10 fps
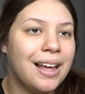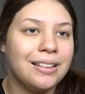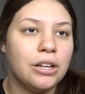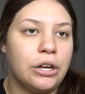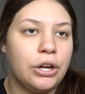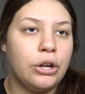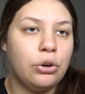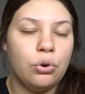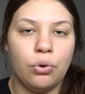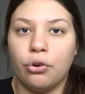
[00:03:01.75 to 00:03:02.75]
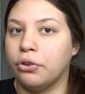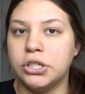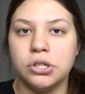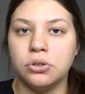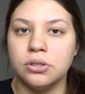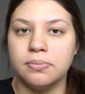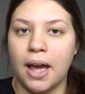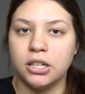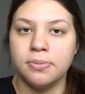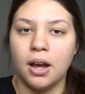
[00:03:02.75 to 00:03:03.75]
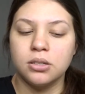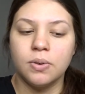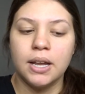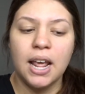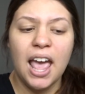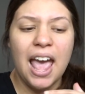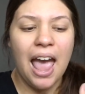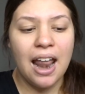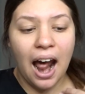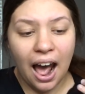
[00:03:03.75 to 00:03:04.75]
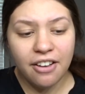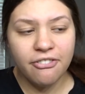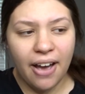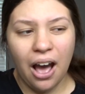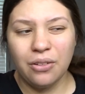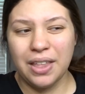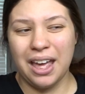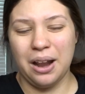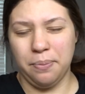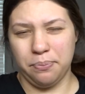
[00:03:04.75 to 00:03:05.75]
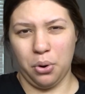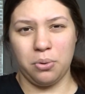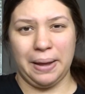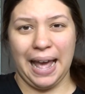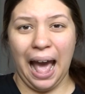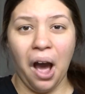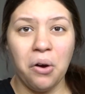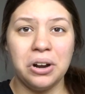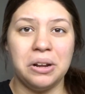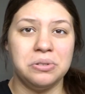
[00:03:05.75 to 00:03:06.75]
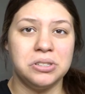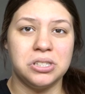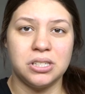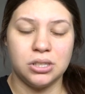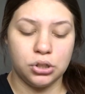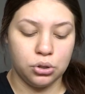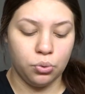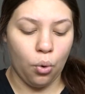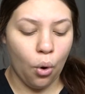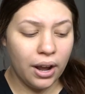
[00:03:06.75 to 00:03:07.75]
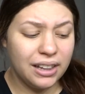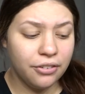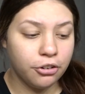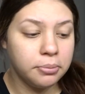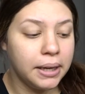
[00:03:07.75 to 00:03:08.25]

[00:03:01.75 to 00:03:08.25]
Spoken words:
like the original Smashbox one, and I found that it broke me out. It was just too oily for